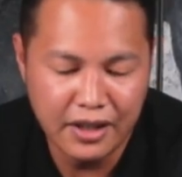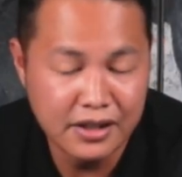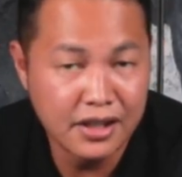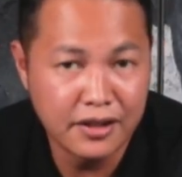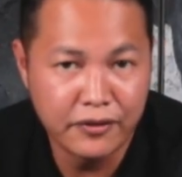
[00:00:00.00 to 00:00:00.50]

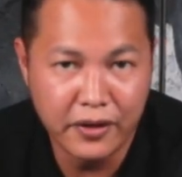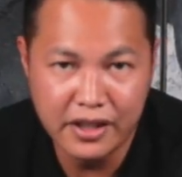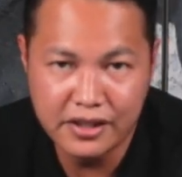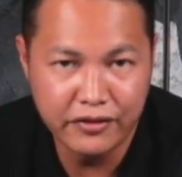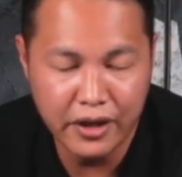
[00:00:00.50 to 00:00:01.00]
That's it for
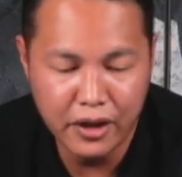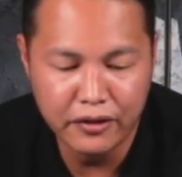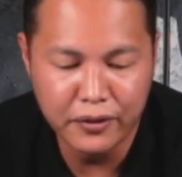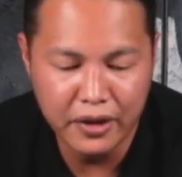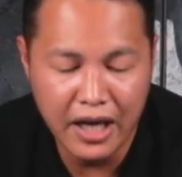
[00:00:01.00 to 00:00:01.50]
this
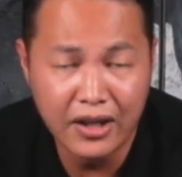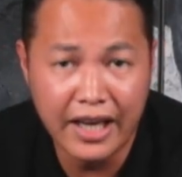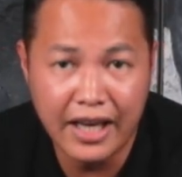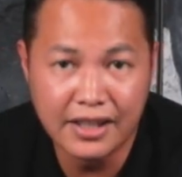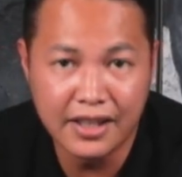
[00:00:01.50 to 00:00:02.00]
video for now.
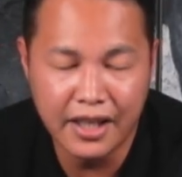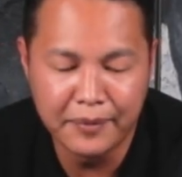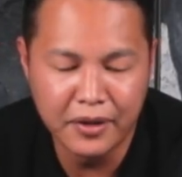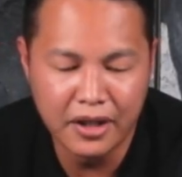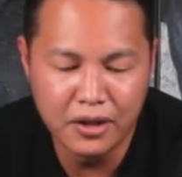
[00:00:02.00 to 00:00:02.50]
Like I said,
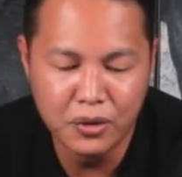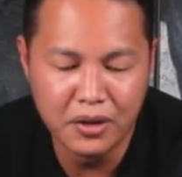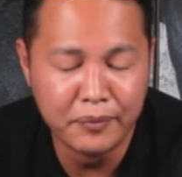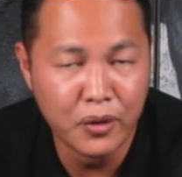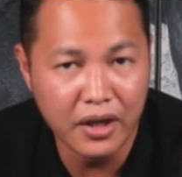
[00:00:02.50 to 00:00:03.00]
I'm gonna
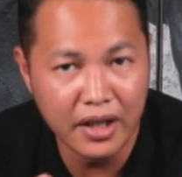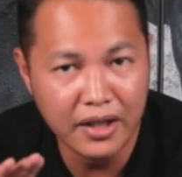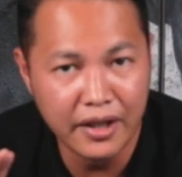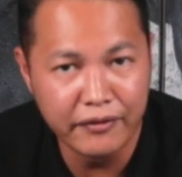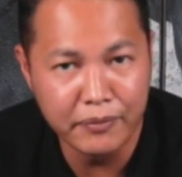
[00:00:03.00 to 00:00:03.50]
do a more
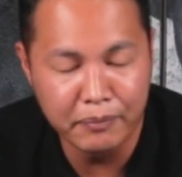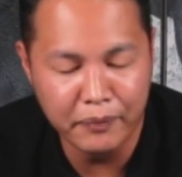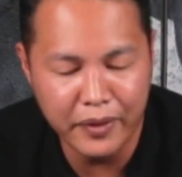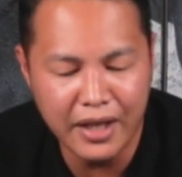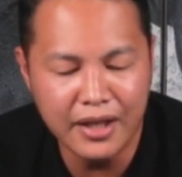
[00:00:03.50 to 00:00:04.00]

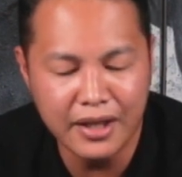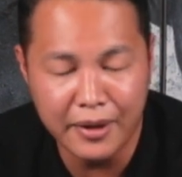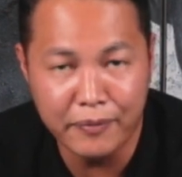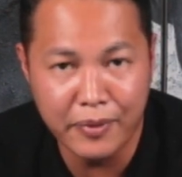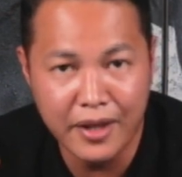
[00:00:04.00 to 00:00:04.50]

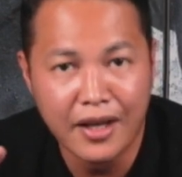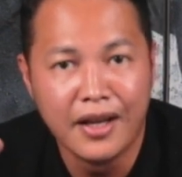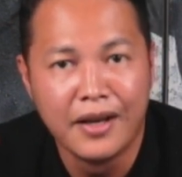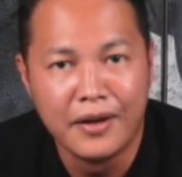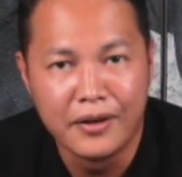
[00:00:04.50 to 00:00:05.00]
in-depth
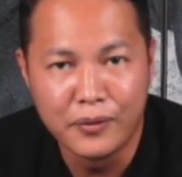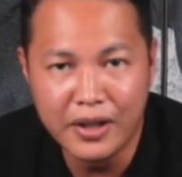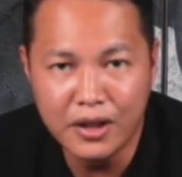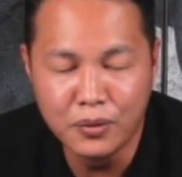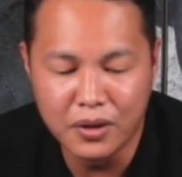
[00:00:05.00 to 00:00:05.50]

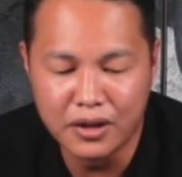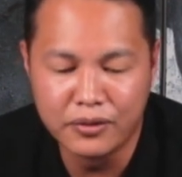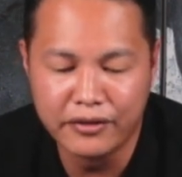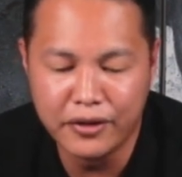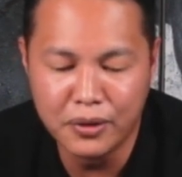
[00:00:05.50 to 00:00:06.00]
real-world
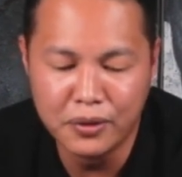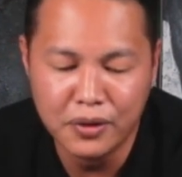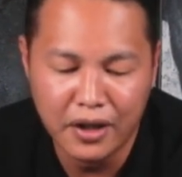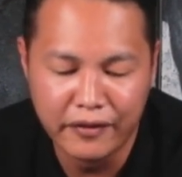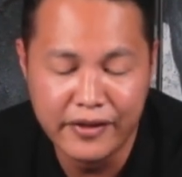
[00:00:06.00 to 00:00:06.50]
review
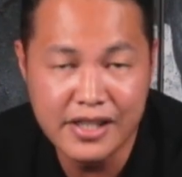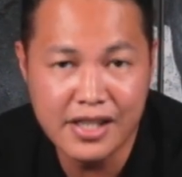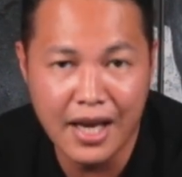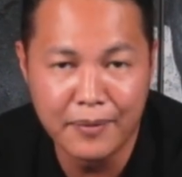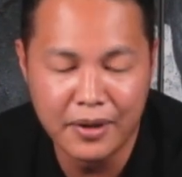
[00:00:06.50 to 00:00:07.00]
of this
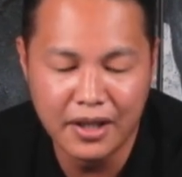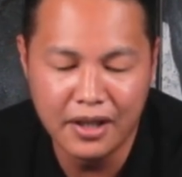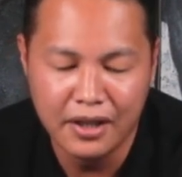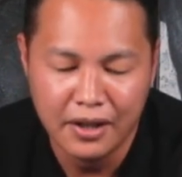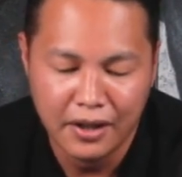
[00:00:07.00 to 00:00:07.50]

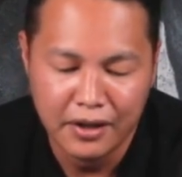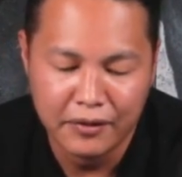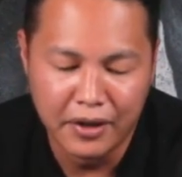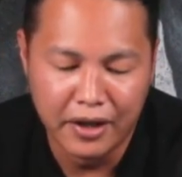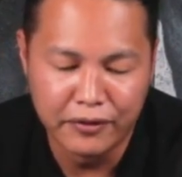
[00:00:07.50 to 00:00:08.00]
camera.
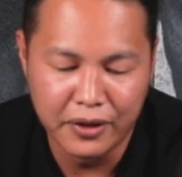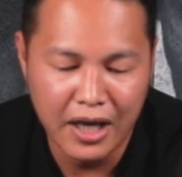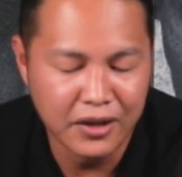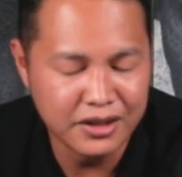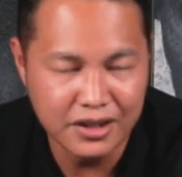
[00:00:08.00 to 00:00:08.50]
For
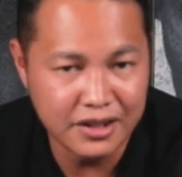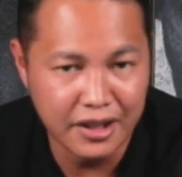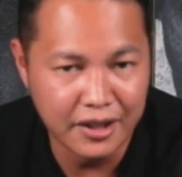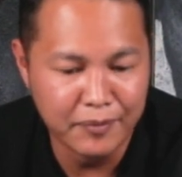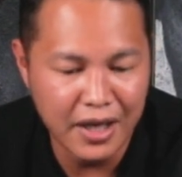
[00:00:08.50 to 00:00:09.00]
now, it's just
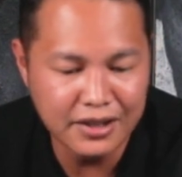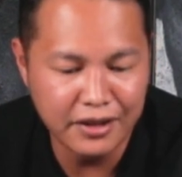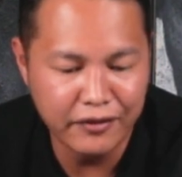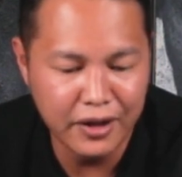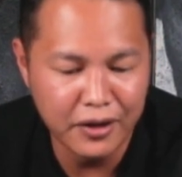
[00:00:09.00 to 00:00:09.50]
an
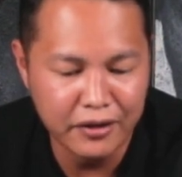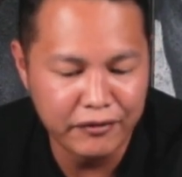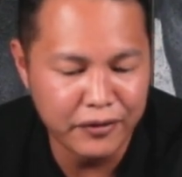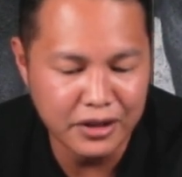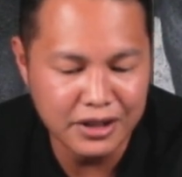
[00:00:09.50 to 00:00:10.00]
unboxing video
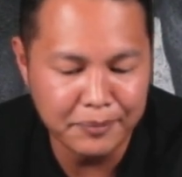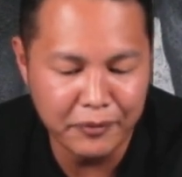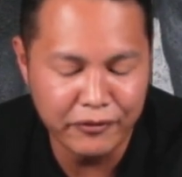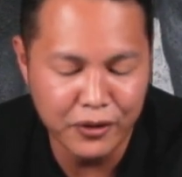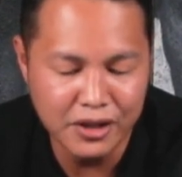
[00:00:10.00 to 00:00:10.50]
and
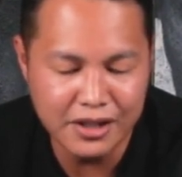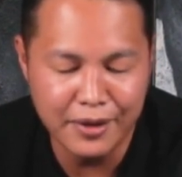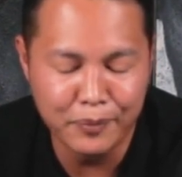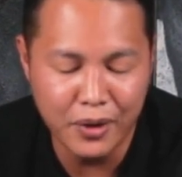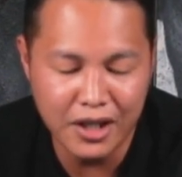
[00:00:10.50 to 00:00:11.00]
first
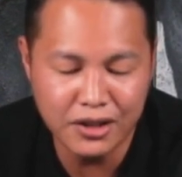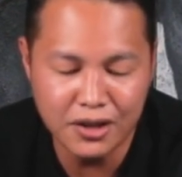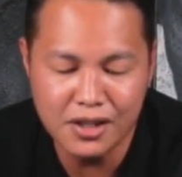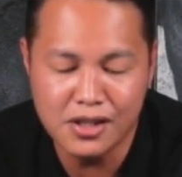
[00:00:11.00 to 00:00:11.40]
impressions.